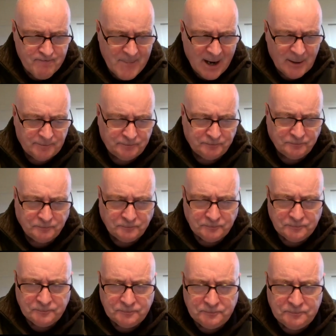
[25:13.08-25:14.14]
Now,
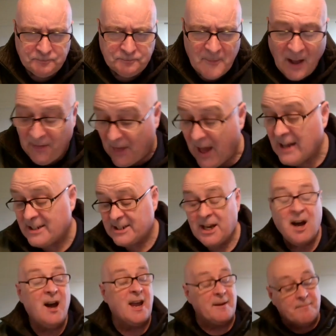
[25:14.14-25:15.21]
at that
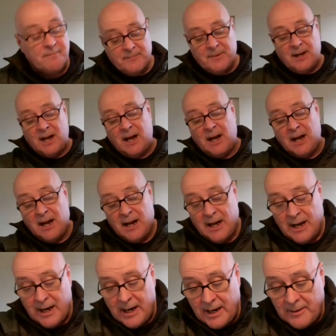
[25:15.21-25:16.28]
time,
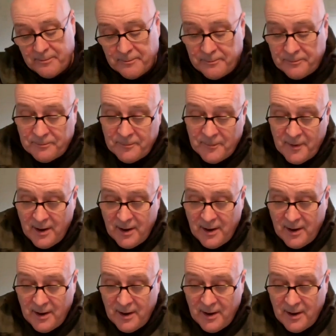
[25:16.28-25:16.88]
when